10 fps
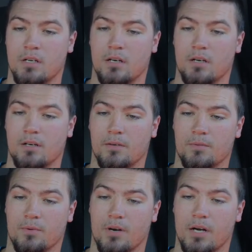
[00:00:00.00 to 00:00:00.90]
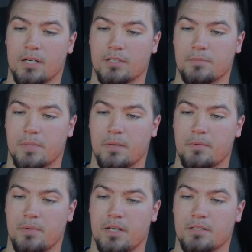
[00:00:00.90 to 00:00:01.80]
uh, regarding this
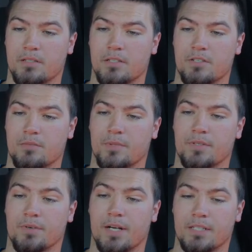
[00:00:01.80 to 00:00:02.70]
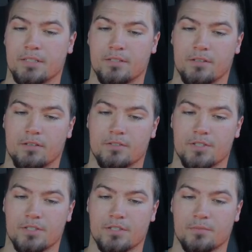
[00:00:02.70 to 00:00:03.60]
payment policy should be directed to the
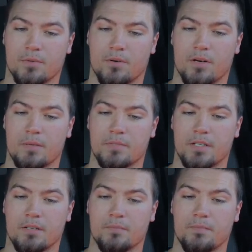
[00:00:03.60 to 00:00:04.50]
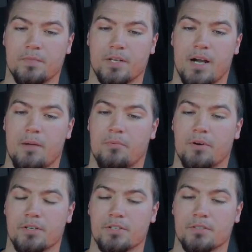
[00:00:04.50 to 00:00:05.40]
logistics program team and
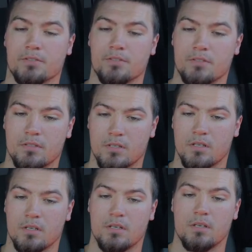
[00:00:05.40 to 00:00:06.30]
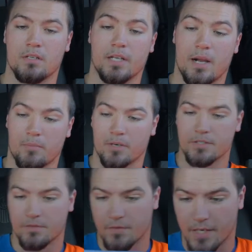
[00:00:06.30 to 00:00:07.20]
operations and
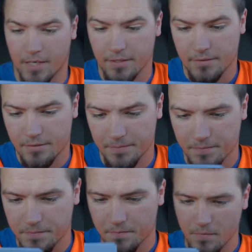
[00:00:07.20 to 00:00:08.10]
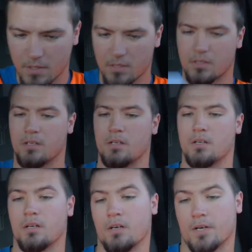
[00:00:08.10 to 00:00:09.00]
operations finance.
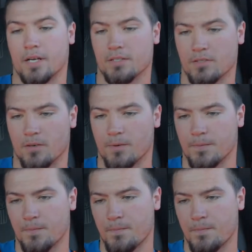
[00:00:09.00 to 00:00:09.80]
Okay, so